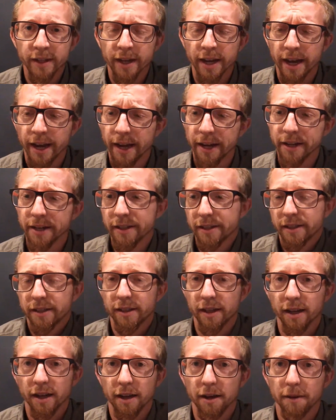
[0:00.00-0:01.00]
And it's
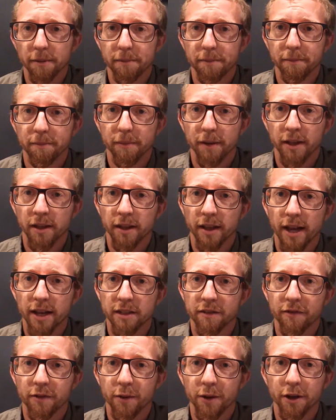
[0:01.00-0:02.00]
in the
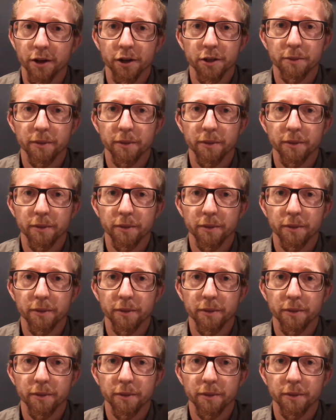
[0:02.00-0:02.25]
last few years